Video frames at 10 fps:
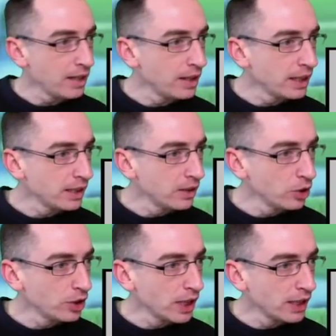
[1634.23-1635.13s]
this
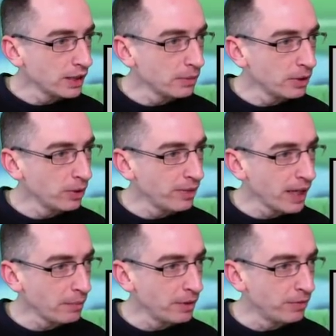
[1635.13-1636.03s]
looks like something we've had
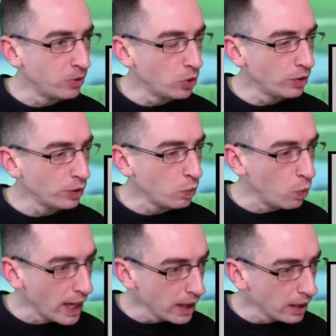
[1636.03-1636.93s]
before as
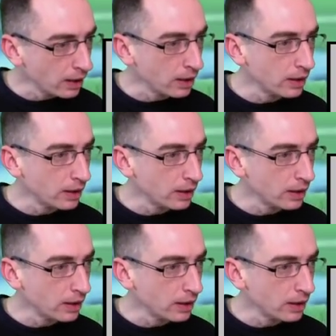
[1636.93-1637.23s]
well.